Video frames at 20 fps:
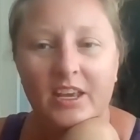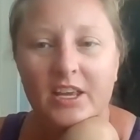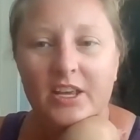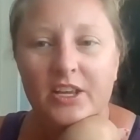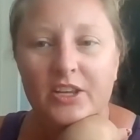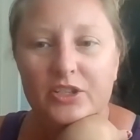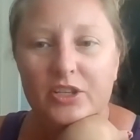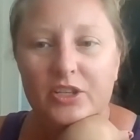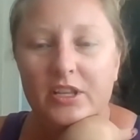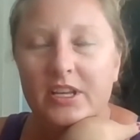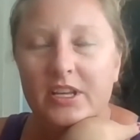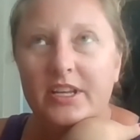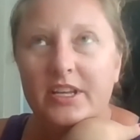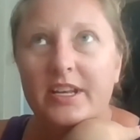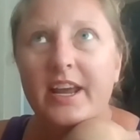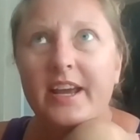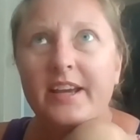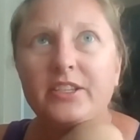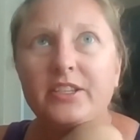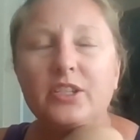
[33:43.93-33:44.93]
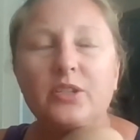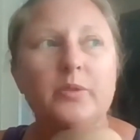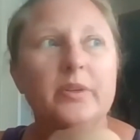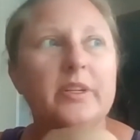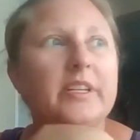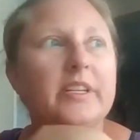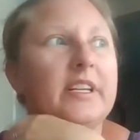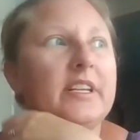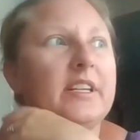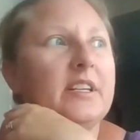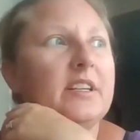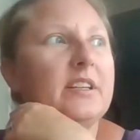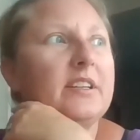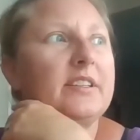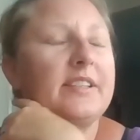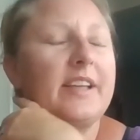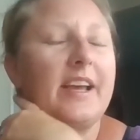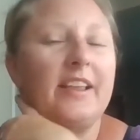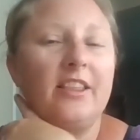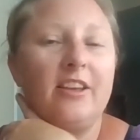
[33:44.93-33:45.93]
So the next one
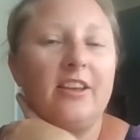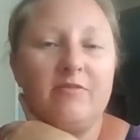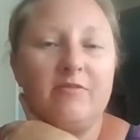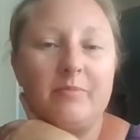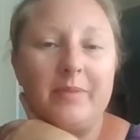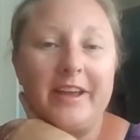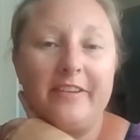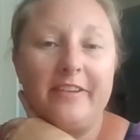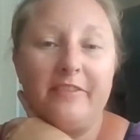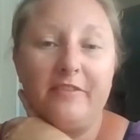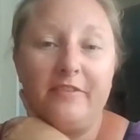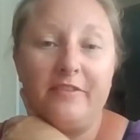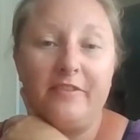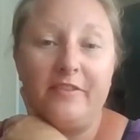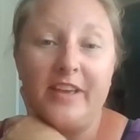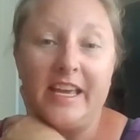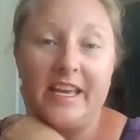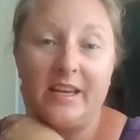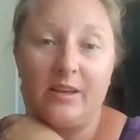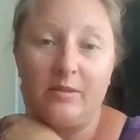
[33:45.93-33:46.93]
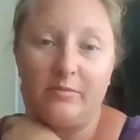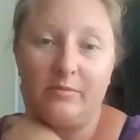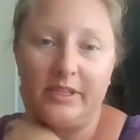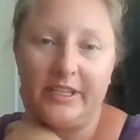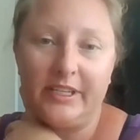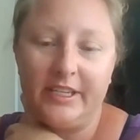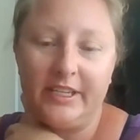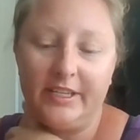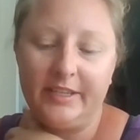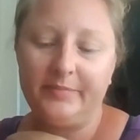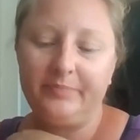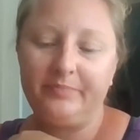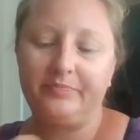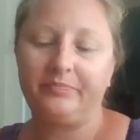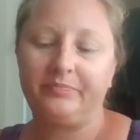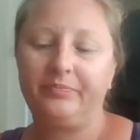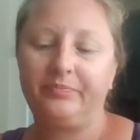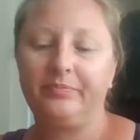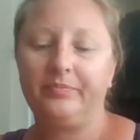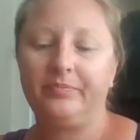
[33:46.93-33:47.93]
is, I love my family.
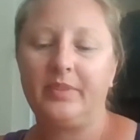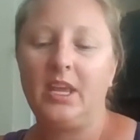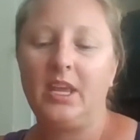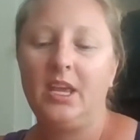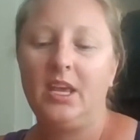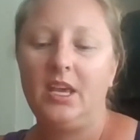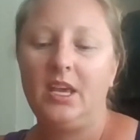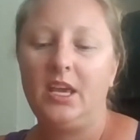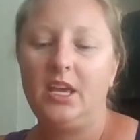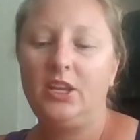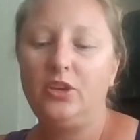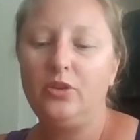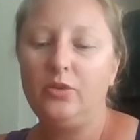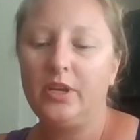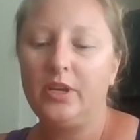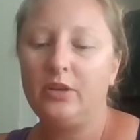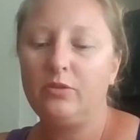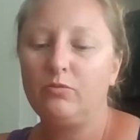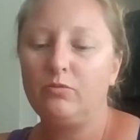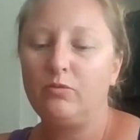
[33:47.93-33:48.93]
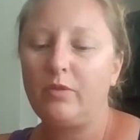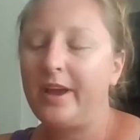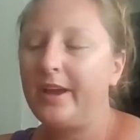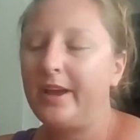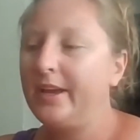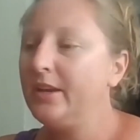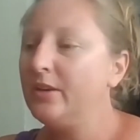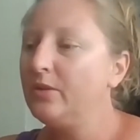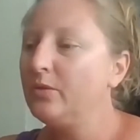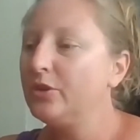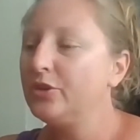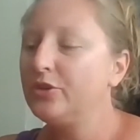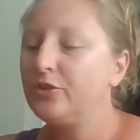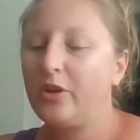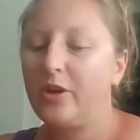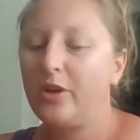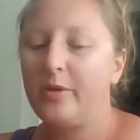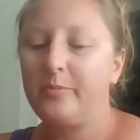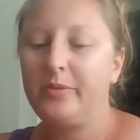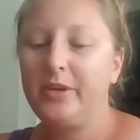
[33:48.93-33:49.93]
And you can write or
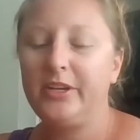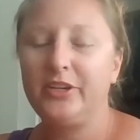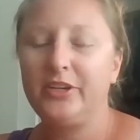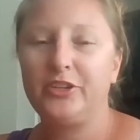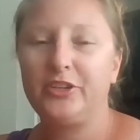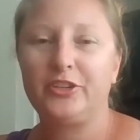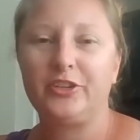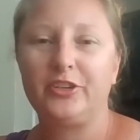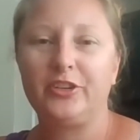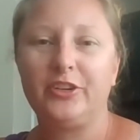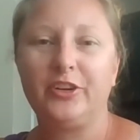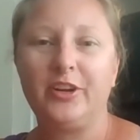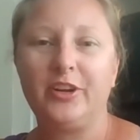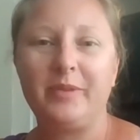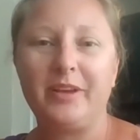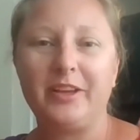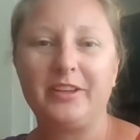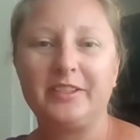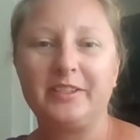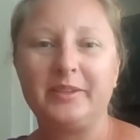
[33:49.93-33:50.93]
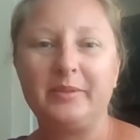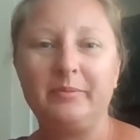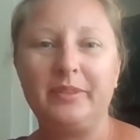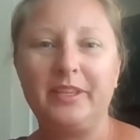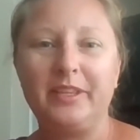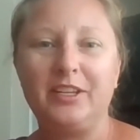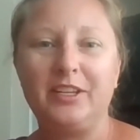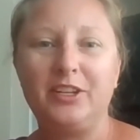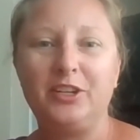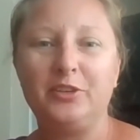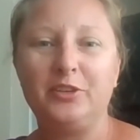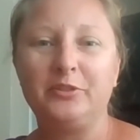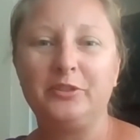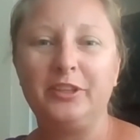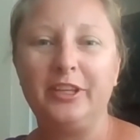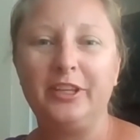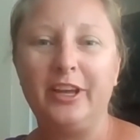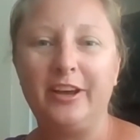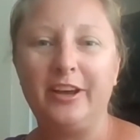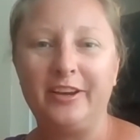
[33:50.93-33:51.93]
draw a picture about something you
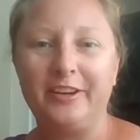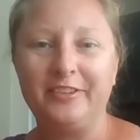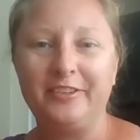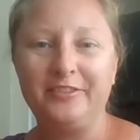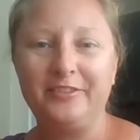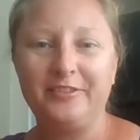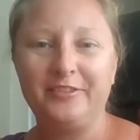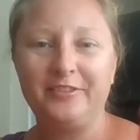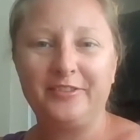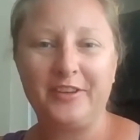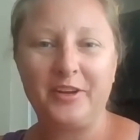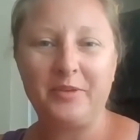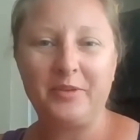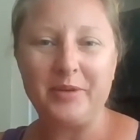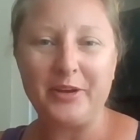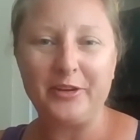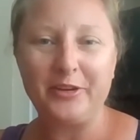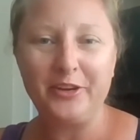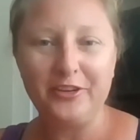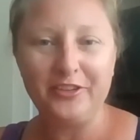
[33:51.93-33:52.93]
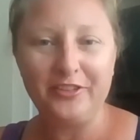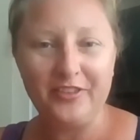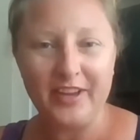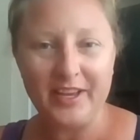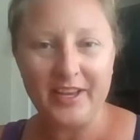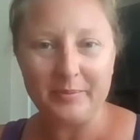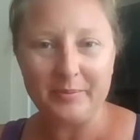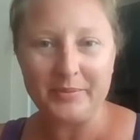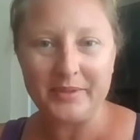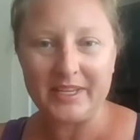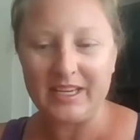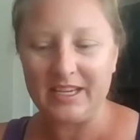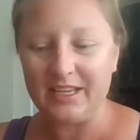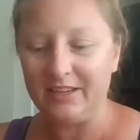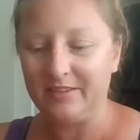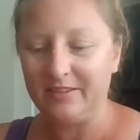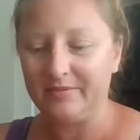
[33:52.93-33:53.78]
love about your family.